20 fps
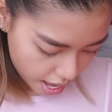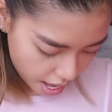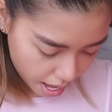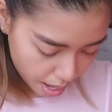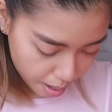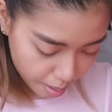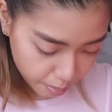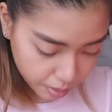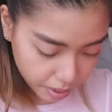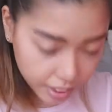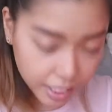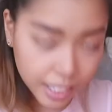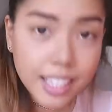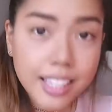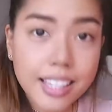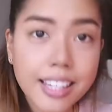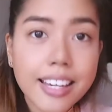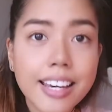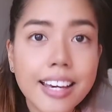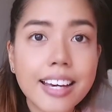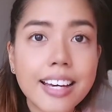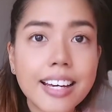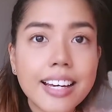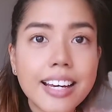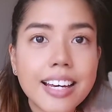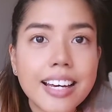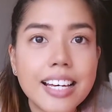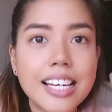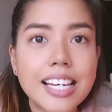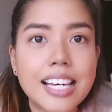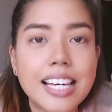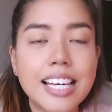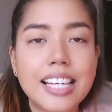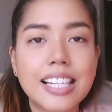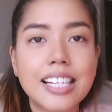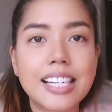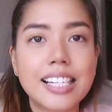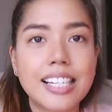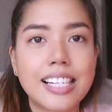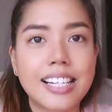I'm thinking
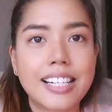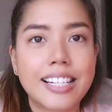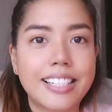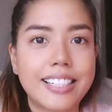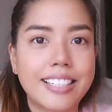it's a